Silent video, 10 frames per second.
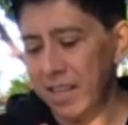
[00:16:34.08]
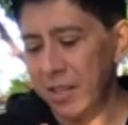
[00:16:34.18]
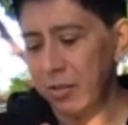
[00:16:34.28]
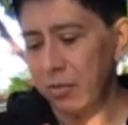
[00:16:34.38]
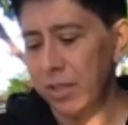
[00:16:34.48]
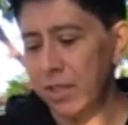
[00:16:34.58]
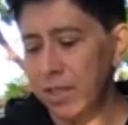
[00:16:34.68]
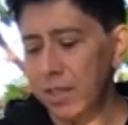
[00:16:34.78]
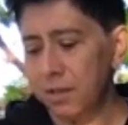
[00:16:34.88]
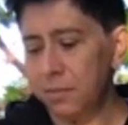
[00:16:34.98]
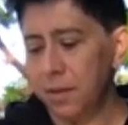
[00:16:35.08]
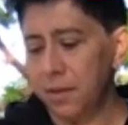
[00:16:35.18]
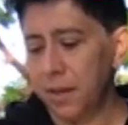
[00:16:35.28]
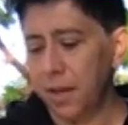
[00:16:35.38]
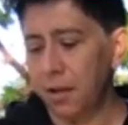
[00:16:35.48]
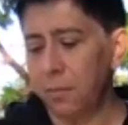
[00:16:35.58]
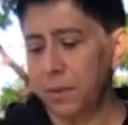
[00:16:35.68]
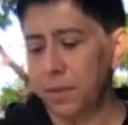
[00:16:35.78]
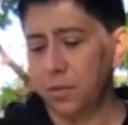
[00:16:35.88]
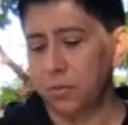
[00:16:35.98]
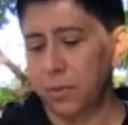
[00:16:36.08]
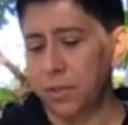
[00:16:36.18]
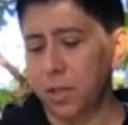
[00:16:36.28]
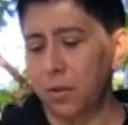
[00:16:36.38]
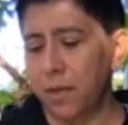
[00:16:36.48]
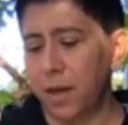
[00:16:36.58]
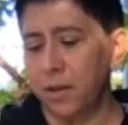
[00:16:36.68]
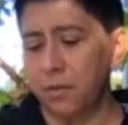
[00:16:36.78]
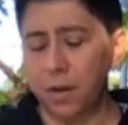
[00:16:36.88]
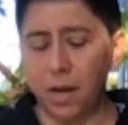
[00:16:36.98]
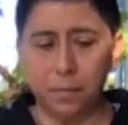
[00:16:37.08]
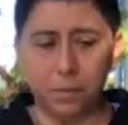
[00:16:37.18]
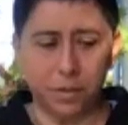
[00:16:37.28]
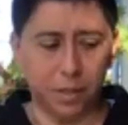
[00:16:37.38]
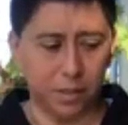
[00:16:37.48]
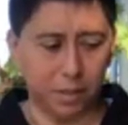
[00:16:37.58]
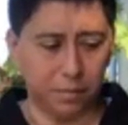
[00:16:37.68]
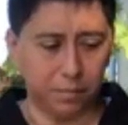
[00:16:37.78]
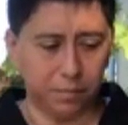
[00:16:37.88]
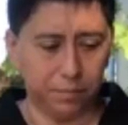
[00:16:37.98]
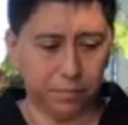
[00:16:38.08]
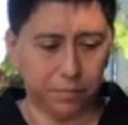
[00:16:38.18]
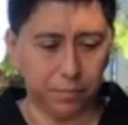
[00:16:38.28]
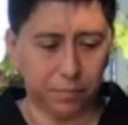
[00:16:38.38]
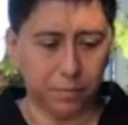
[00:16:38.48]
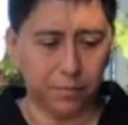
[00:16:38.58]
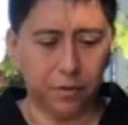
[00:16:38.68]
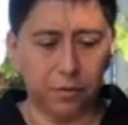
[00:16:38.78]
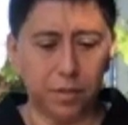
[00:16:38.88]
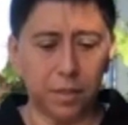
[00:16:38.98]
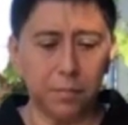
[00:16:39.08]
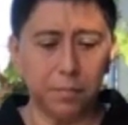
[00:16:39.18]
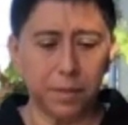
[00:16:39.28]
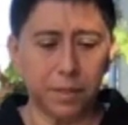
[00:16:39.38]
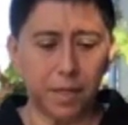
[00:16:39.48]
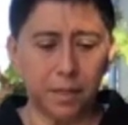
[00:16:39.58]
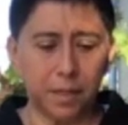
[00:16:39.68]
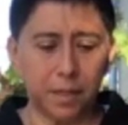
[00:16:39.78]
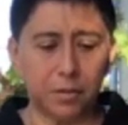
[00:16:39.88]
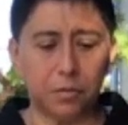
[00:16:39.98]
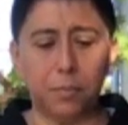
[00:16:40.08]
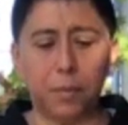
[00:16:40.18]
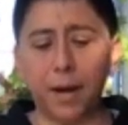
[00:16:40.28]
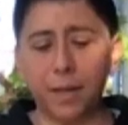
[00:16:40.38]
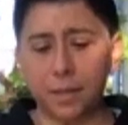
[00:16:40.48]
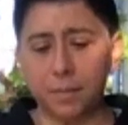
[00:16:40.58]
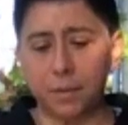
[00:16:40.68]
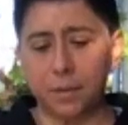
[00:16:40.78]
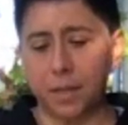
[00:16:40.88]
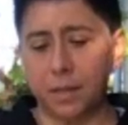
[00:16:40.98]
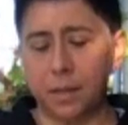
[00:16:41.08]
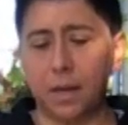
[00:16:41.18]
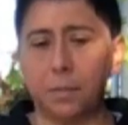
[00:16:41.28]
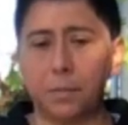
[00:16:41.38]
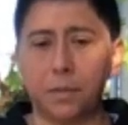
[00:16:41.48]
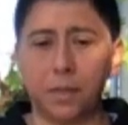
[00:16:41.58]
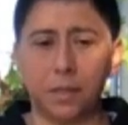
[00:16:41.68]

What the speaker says: the system that help us to slow down your nervous system, from sympathetic to parasympathetic nervous system.